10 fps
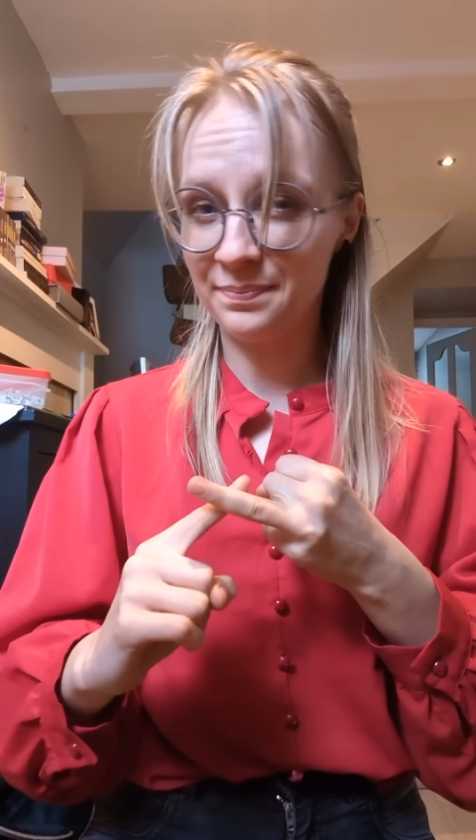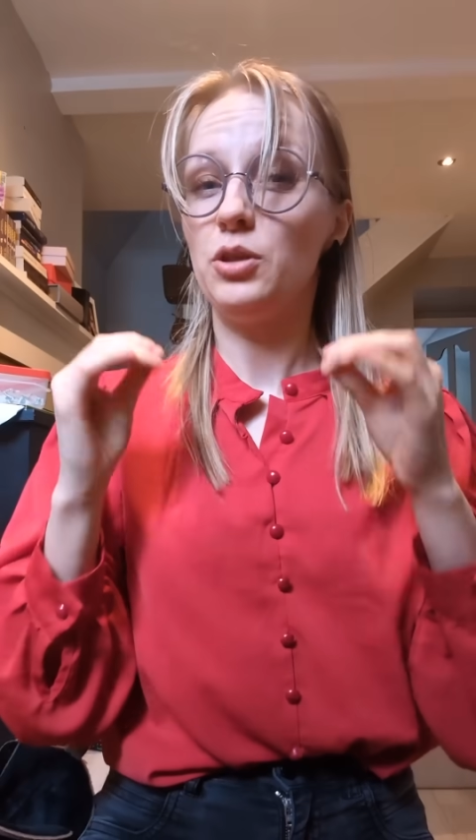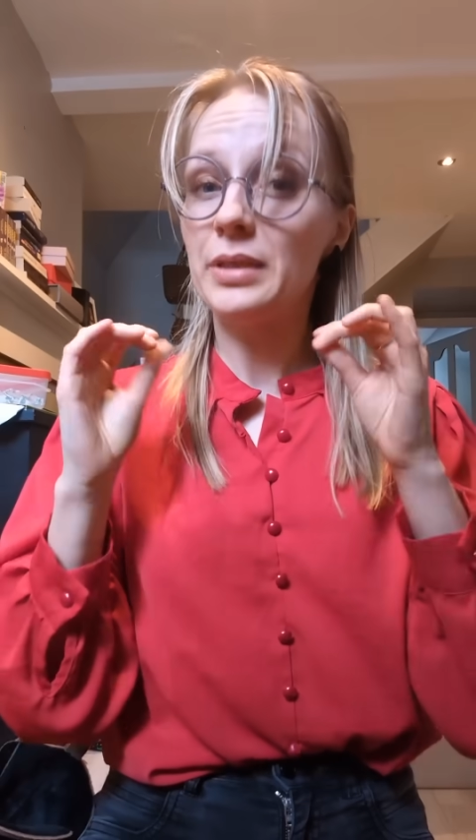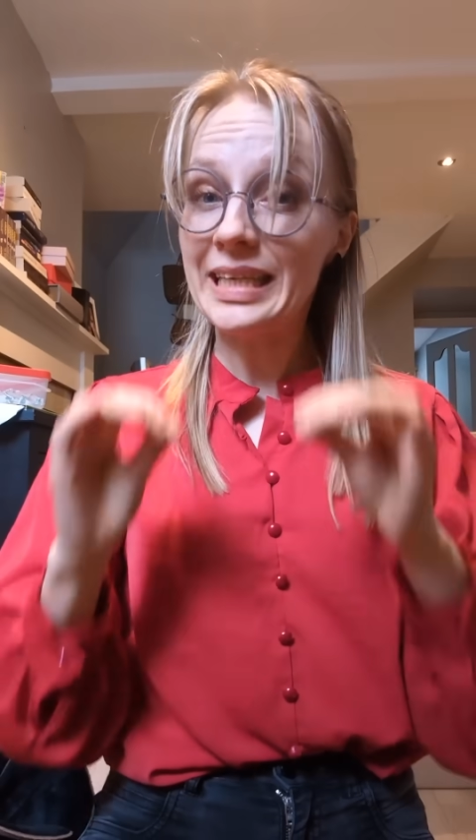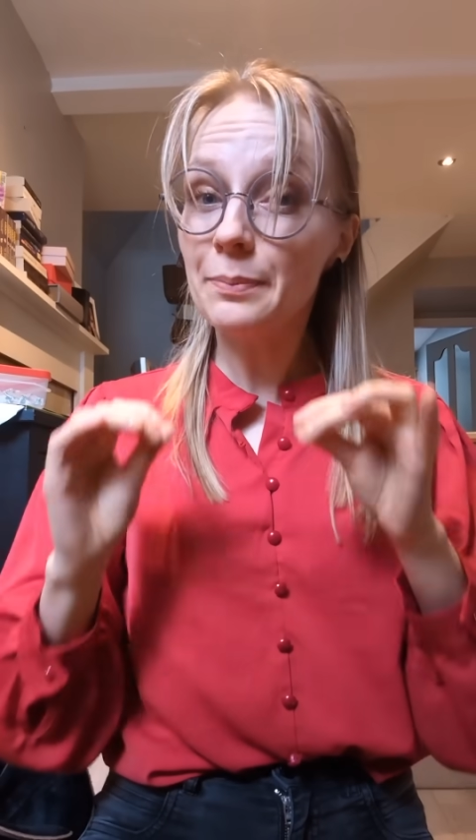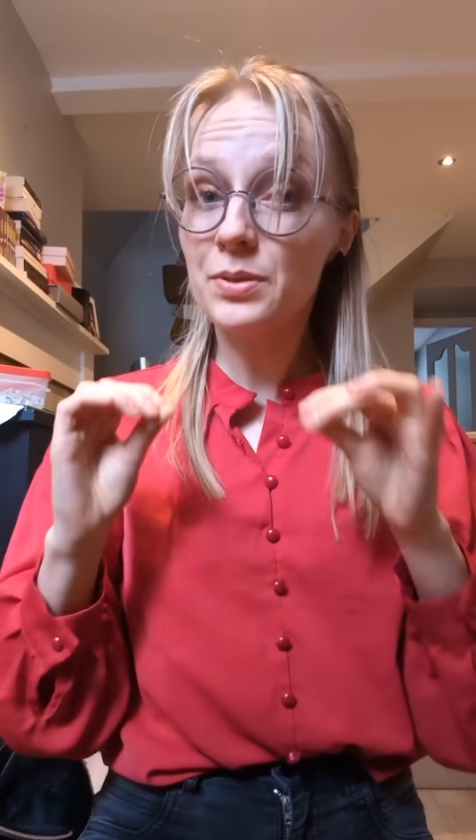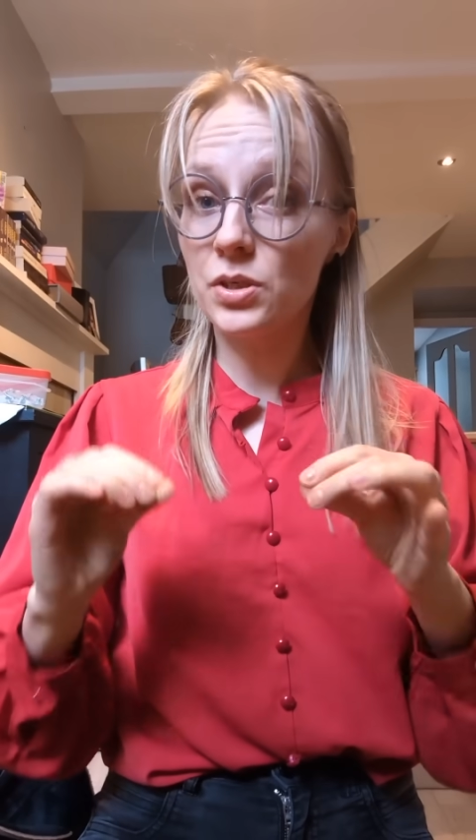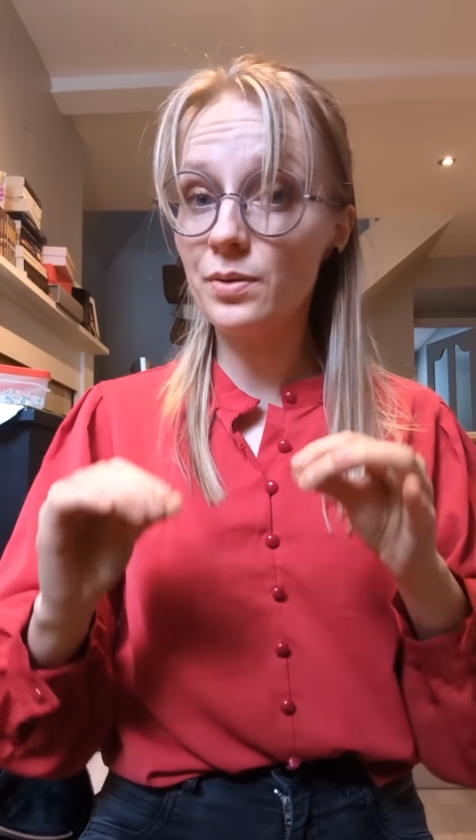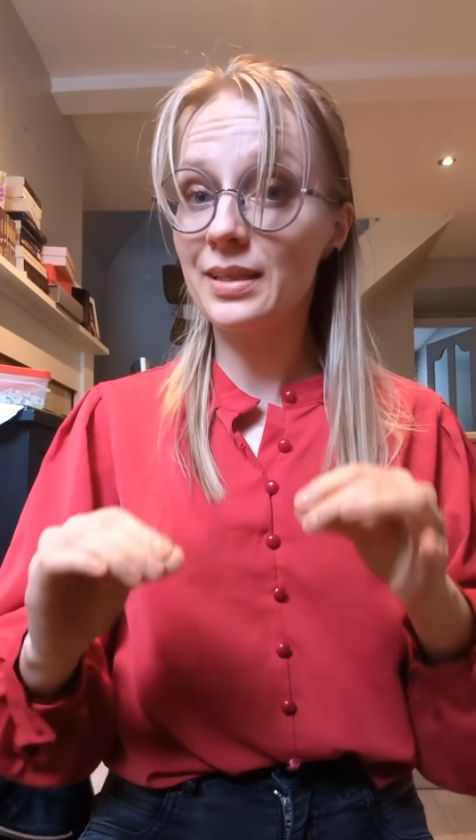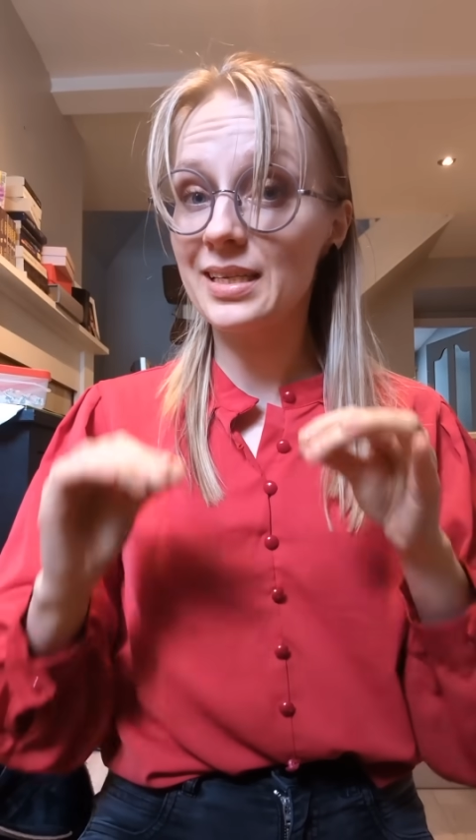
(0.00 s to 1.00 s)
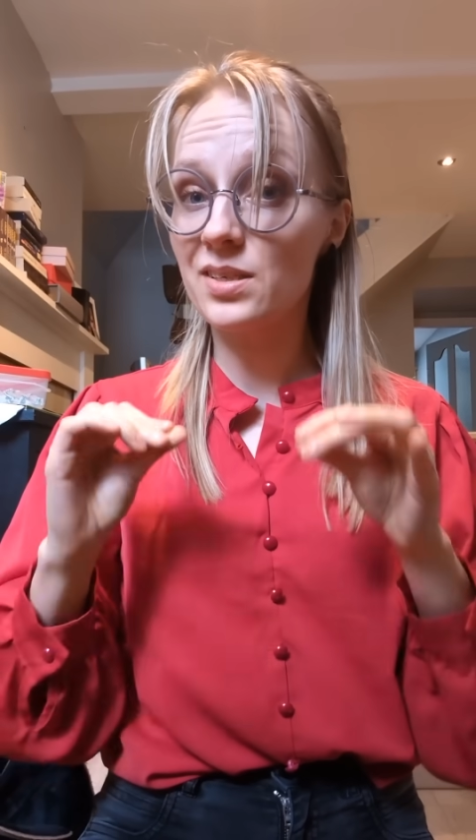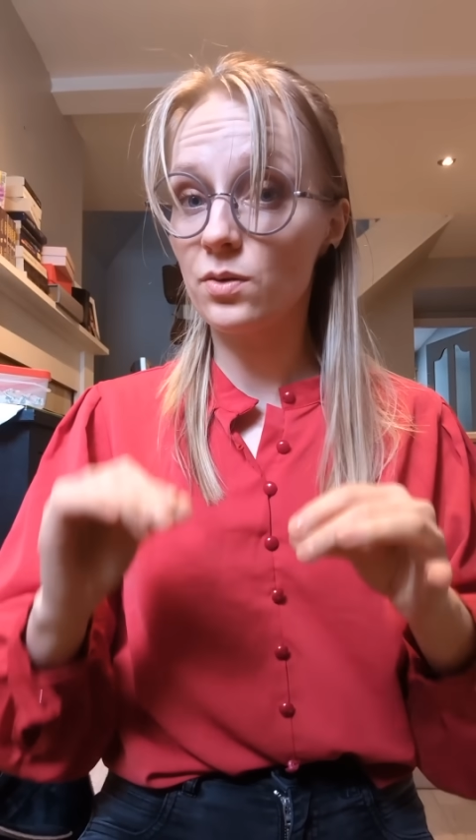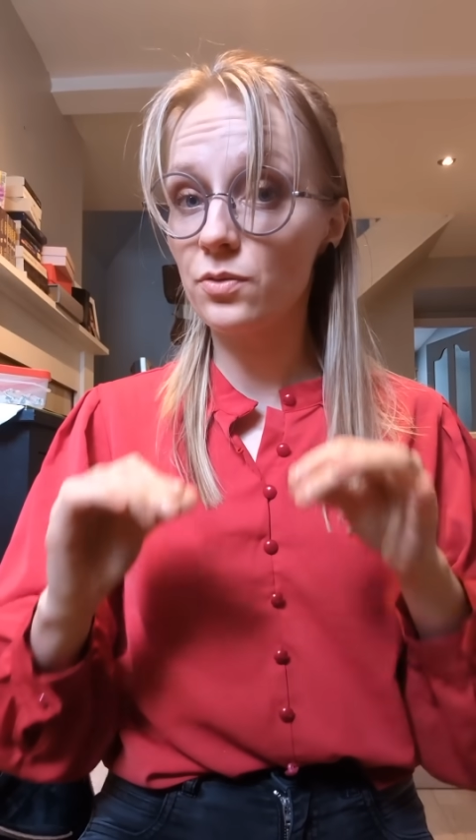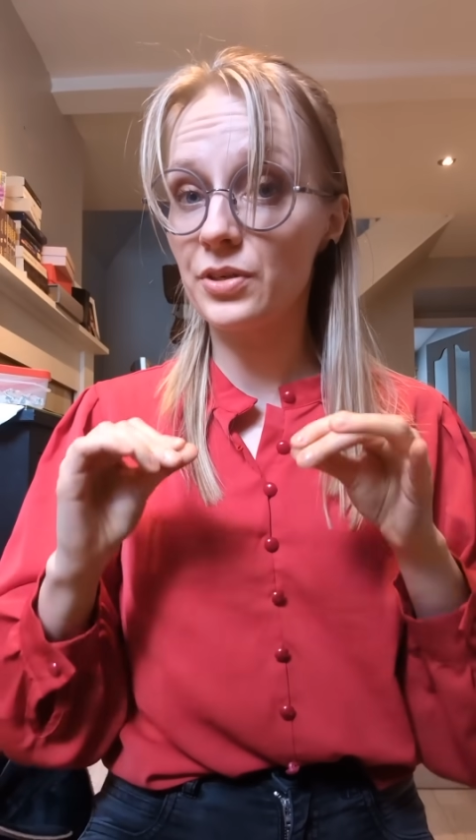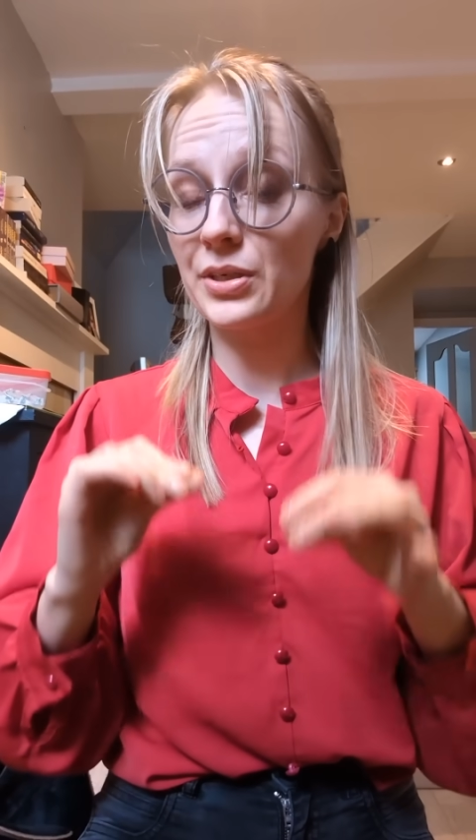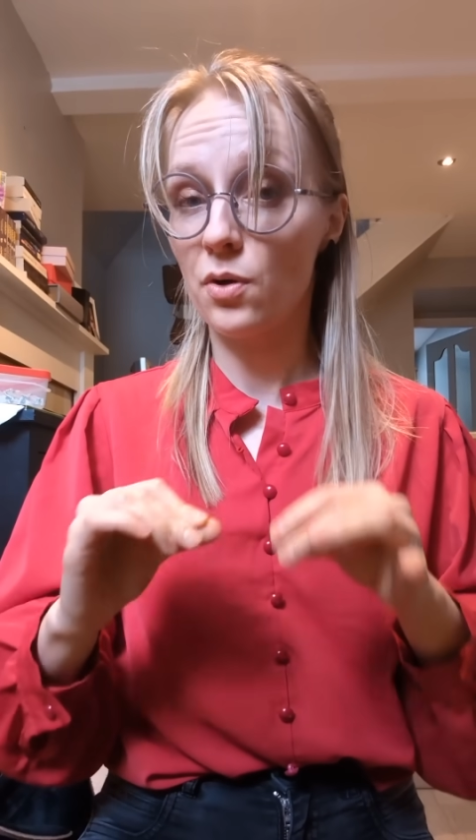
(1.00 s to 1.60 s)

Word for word: If you keep doing this over and